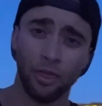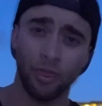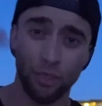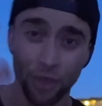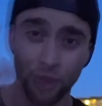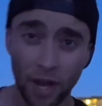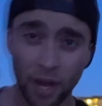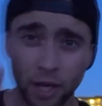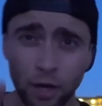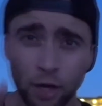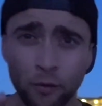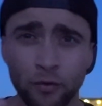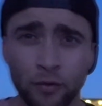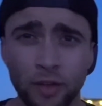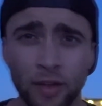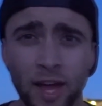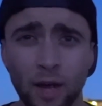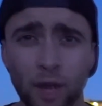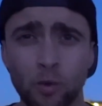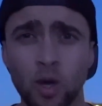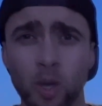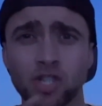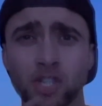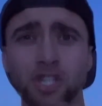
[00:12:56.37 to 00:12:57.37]
Thank you for
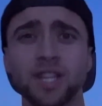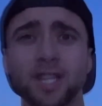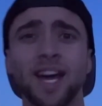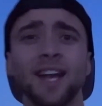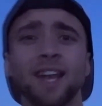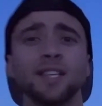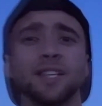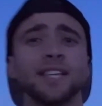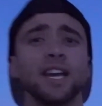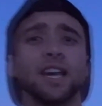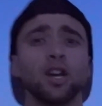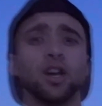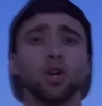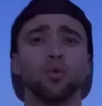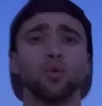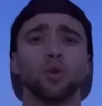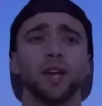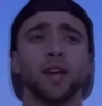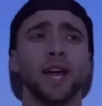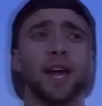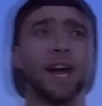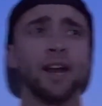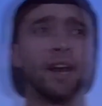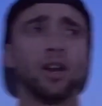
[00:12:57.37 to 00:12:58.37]
that question. That is a good
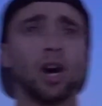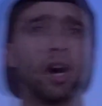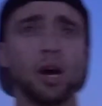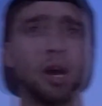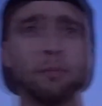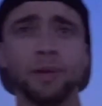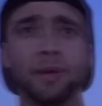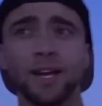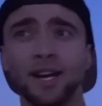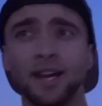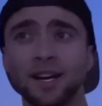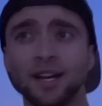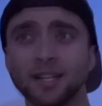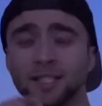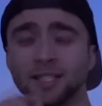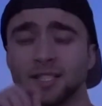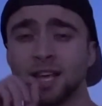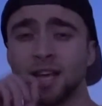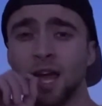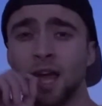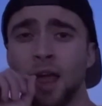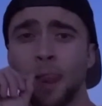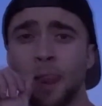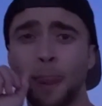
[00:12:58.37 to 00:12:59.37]
one to end on because
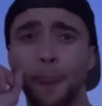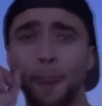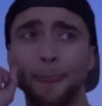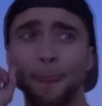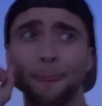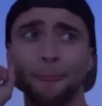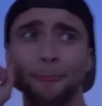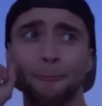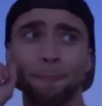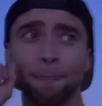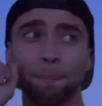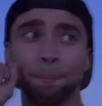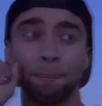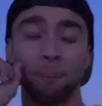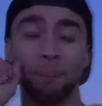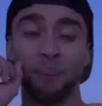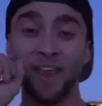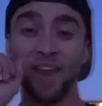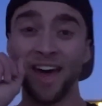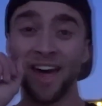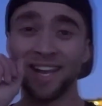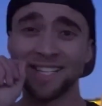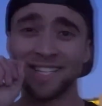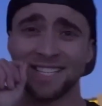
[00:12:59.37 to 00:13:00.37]

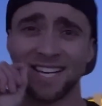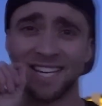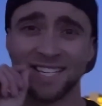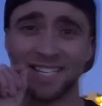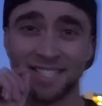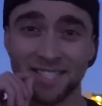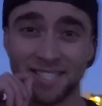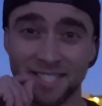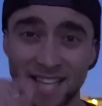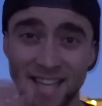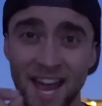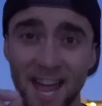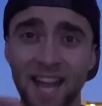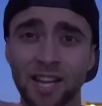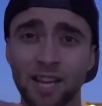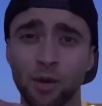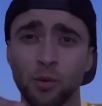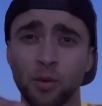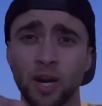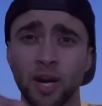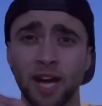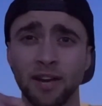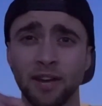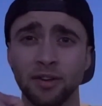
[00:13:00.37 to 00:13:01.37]
that is exactly
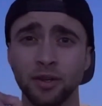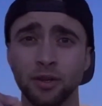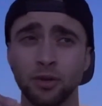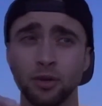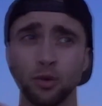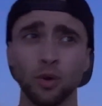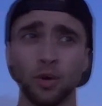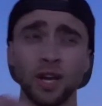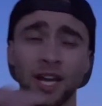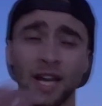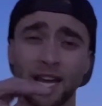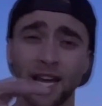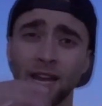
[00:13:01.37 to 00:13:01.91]
what I do.